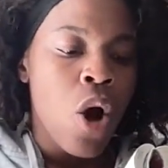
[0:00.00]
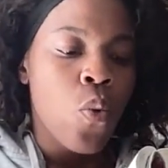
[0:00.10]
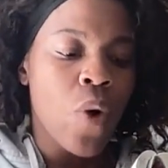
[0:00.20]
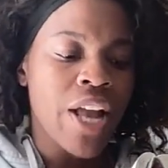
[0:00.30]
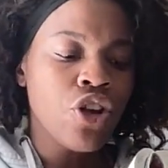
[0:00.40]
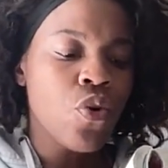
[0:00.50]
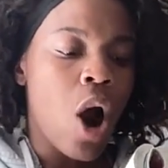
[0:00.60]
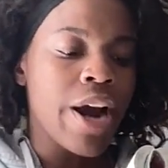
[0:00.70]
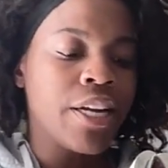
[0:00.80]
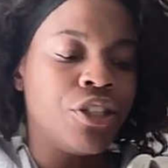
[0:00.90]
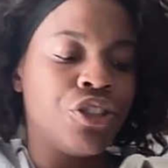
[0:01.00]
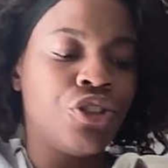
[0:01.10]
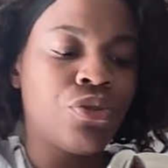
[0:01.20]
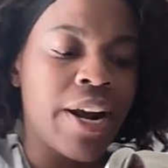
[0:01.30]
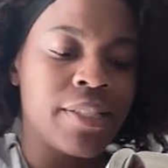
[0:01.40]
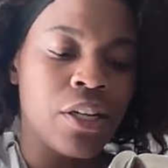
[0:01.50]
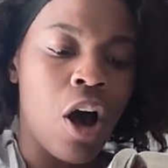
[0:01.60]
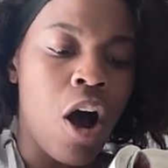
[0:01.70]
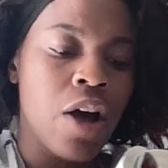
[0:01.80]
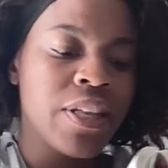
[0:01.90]
When you are in distress and
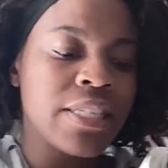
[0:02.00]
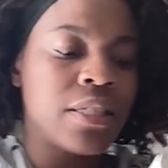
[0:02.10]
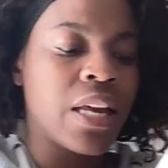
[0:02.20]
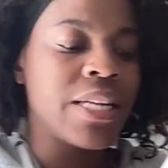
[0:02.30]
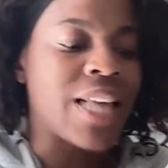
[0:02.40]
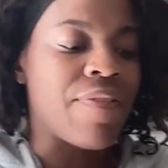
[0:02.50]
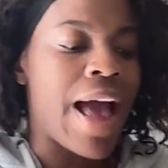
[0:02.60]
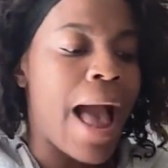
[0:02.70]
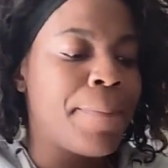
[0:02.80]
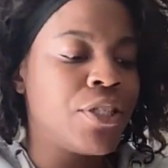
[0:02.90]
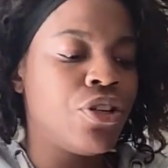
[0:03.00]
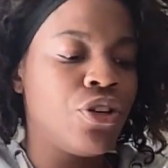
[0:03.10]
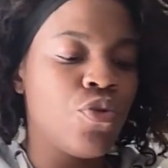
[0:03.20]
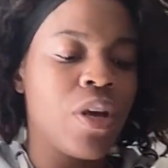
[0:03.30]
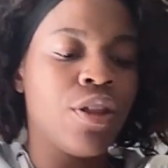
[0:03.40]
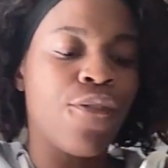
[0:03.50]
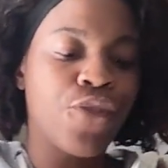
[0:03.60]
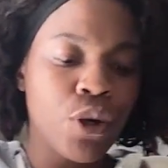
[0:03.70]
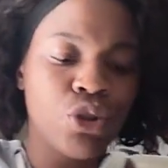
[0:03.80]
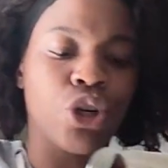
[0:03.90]
all these things have happened to you in the
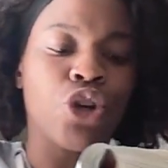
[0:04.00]
future,